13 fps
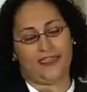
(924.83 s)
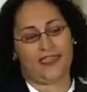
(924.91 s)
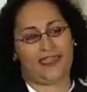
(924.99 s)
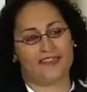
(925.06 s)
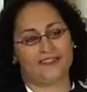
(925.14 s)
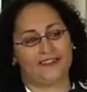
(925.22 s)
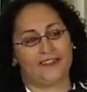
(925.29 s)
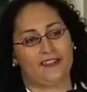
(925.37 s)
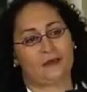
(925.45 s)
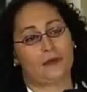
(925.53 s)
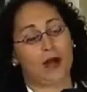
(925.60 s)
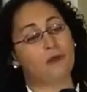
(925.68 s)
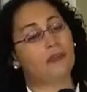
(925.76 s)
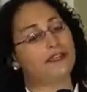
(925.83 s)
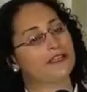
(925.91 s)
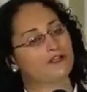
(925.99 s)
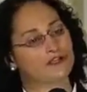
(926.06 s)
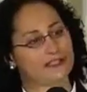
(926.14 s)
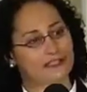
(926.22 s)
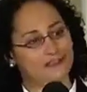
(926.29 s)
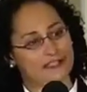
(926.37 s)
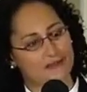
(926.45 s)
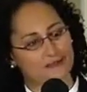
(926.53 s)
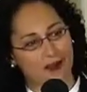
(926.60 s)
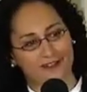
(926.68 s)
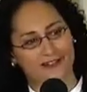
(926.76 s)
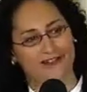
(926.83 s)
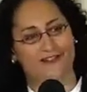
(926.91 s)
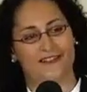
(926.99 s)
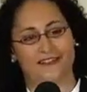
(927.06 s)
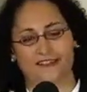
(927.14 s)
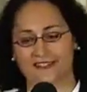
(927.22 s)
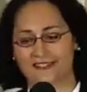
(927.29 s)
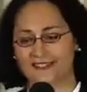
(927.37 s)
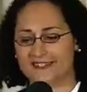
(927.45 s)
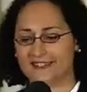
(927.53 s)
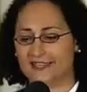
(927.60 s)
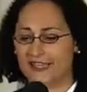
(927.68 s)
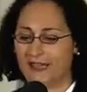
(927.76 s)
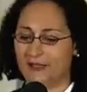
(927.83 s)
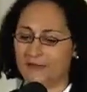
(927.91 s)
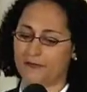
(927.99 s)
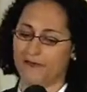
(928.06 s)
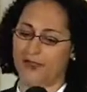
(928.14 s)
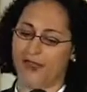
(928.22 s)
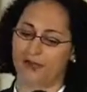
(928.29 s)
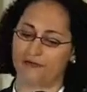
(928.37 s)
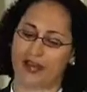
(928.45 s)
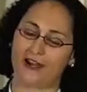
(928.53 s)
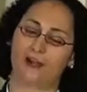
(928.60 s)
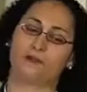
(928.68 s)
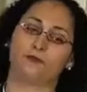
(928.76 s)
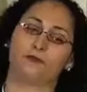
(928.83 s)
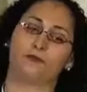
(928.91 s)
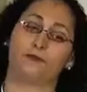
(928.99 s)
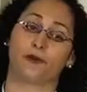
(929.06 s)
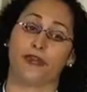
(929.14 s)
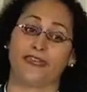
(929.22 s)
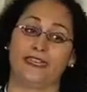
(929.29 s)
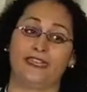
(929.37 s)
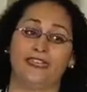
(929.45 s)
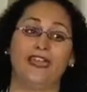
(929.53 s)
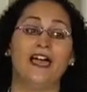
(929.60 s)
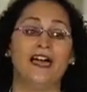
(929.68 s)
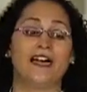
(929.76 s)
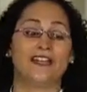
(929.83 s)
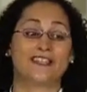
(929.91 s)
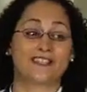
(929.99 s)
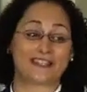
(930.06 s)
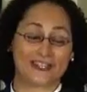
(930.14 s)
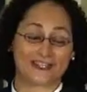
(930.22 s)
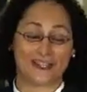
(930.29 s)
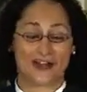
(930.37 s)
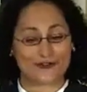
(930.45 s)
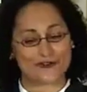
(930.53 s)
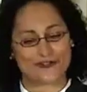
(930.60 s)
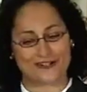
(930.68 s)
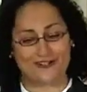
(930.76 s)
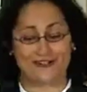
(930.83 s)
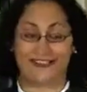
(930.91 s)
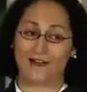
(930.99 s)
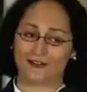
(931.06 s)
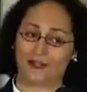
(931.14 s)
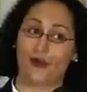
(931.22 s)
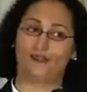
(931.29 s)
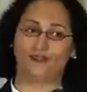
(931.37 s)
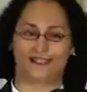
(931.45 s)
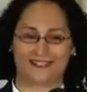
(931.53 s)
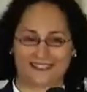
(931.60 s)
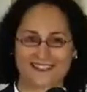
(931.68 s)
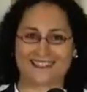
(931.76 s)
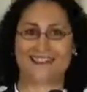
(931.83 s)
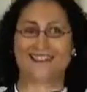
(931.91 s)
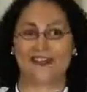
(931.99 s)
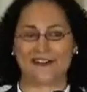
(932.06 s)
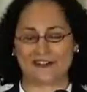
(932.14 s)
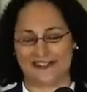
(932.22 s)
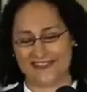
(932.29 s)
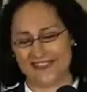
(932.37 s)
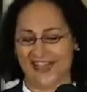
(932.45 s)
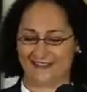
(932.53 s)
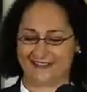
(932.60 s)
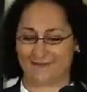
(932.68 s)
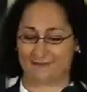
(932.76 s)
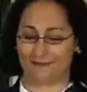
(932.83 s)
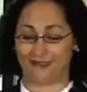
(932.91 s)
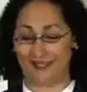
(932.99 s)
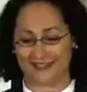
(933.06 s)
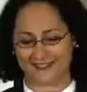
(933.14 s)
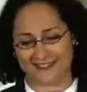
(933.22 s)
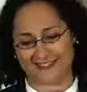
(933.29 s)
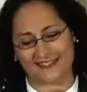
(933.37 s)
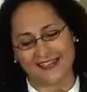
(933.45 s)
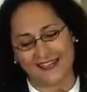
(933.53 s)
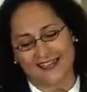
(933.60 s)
And the public has really responded to this. A record-breaking 600, and now it's over, it's 600,000 plus